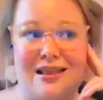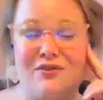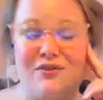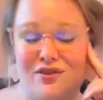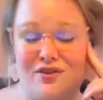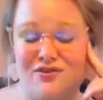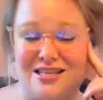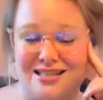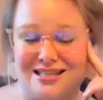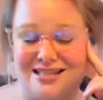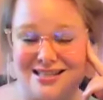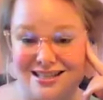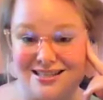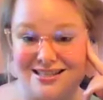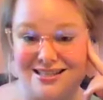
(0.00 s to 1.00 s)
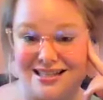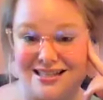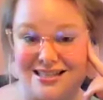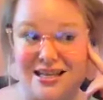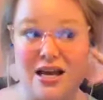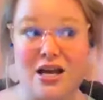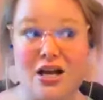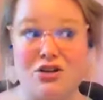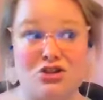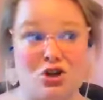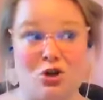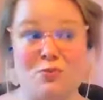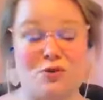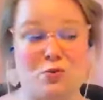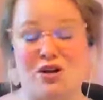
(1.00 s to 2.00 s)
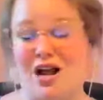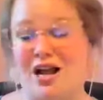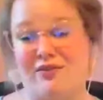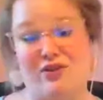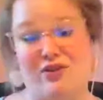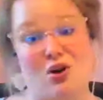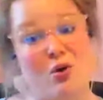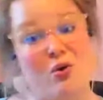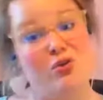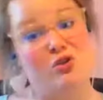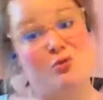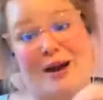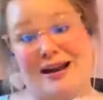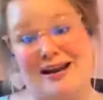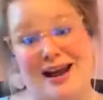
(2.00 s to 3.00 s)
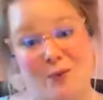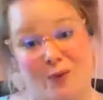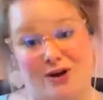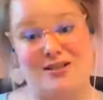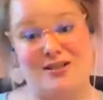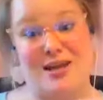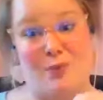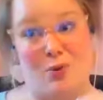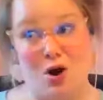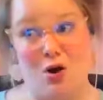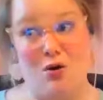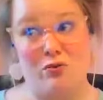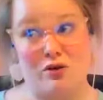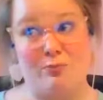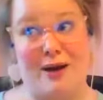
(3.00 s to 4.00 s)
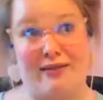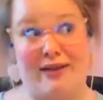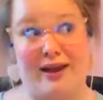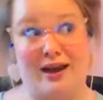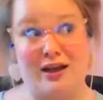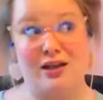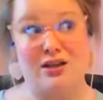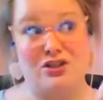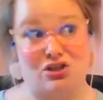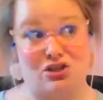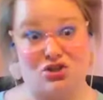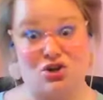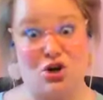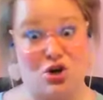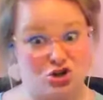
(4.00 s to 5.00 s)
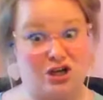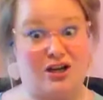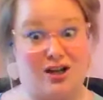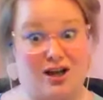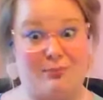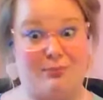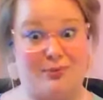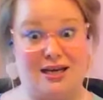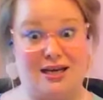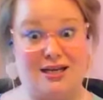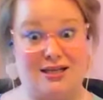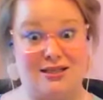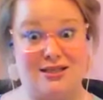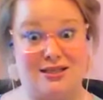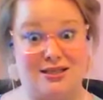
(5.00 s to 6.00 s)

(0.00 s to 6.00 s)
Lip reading: the 50s and 60s, soaps were not even owned by networks. They were owned by like detergent companies.